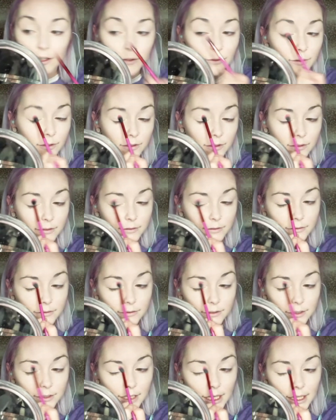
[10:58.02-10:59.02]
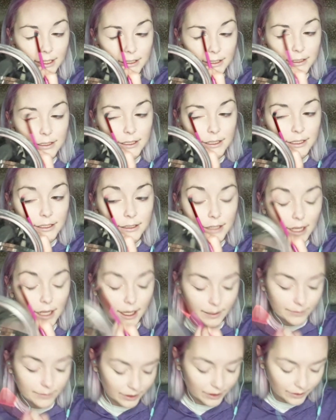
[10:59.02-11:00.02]
cool. That did
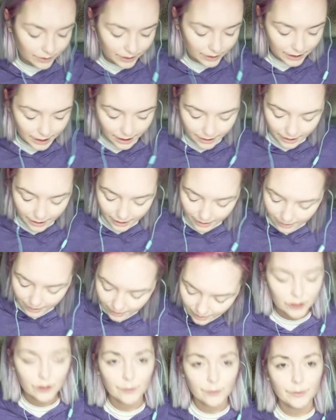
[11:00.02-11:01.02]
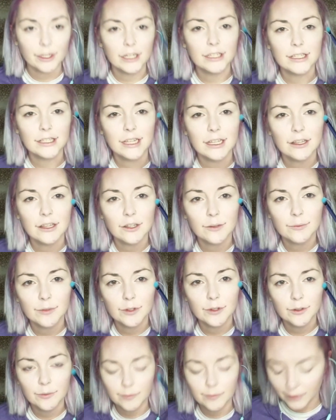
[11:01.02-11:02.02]
absolutely nothing. So I'm gonna take their
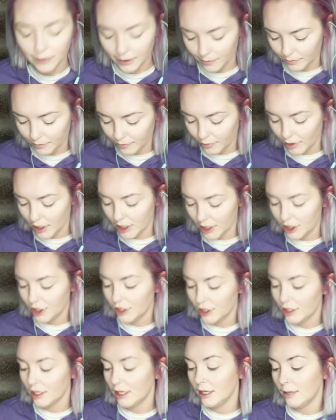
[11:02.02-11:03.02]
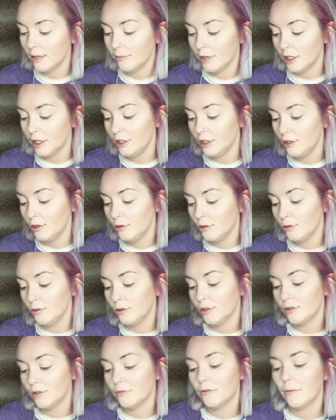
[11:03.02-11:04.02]
blue flip brush and I'm gonna
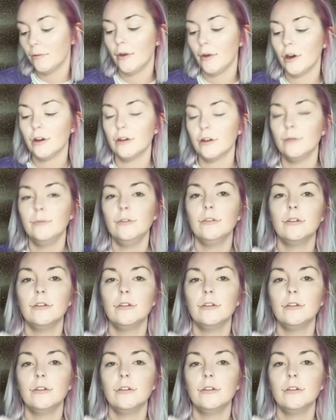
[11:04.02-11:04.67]
use Remarkable